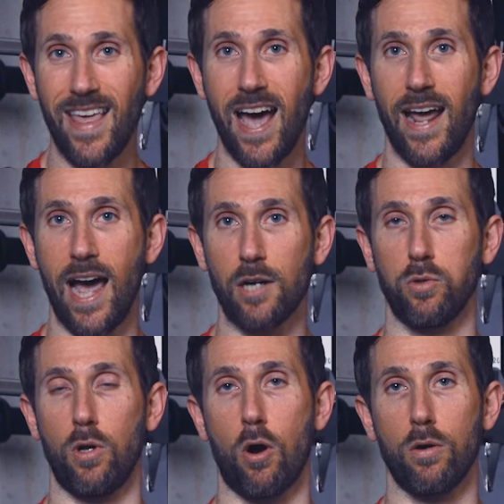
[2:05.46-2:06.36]
that
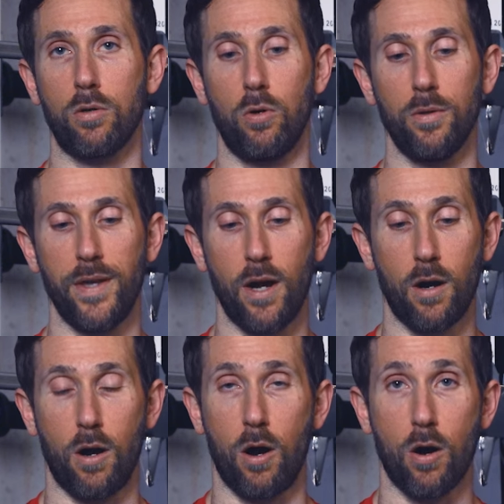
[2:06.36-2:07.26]
actual article,
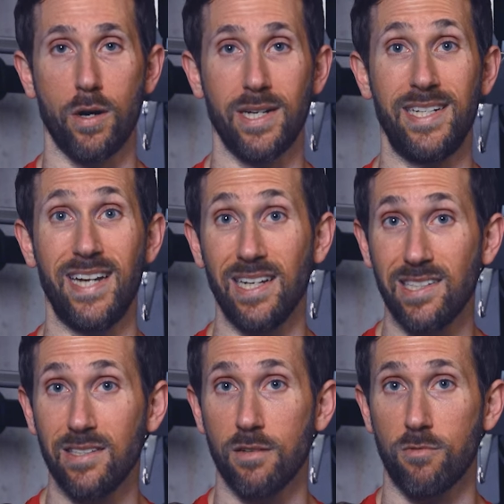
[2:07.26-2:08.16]
there are
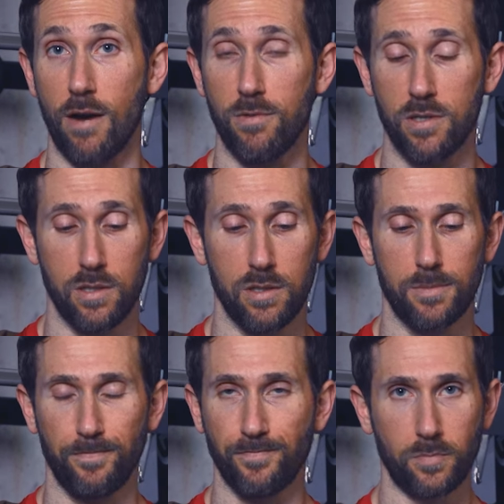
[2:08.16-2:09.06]
dozens of
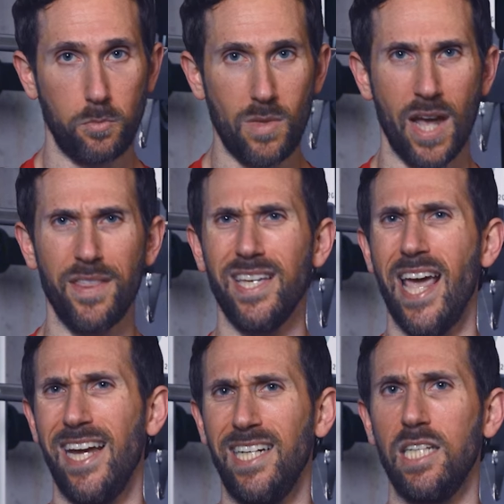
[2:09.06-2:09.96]
references, I think
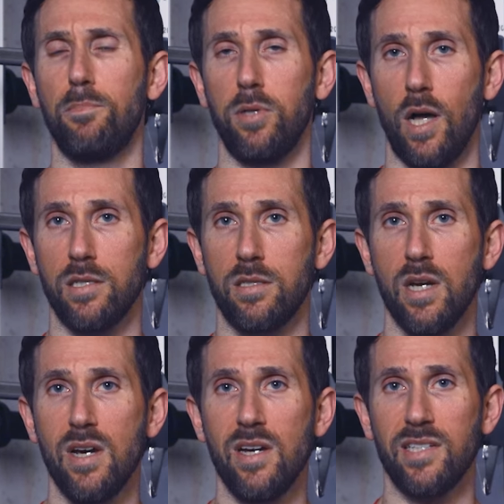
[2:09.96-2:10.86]
80 plus
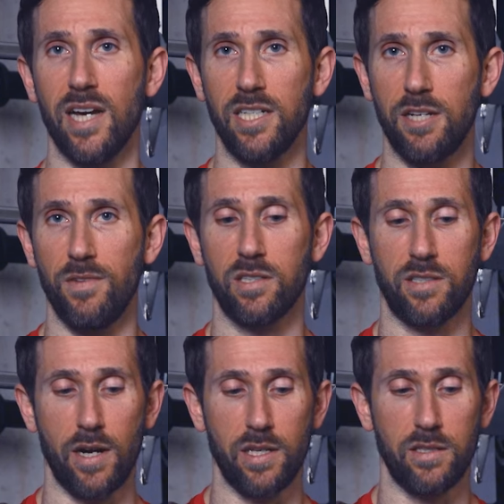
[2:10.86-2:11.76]
scientific
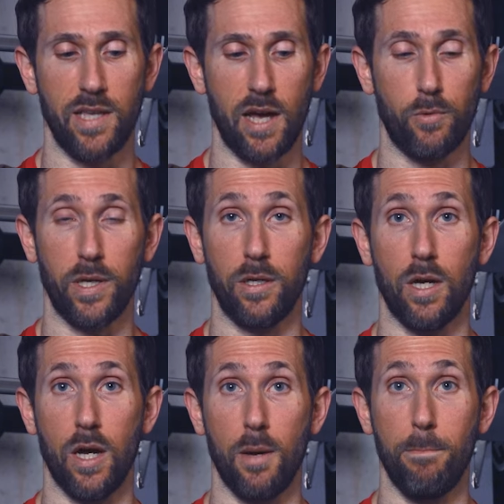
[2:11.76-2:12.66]
studies that we
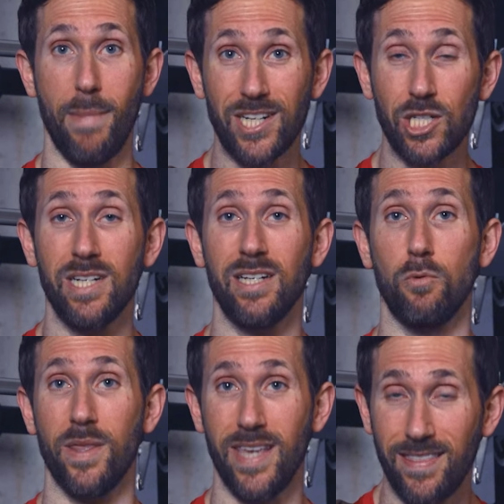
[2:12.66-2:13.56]
mentioned
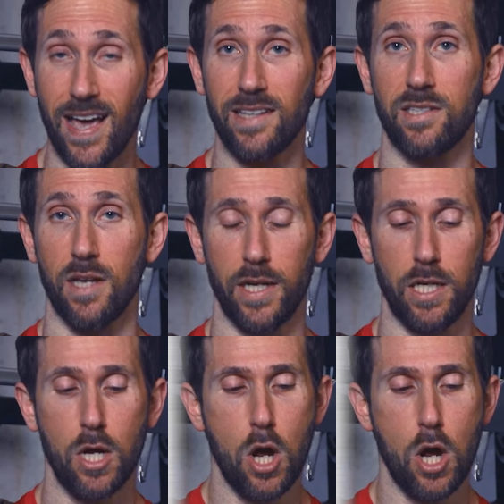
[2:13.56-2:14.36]
within that study.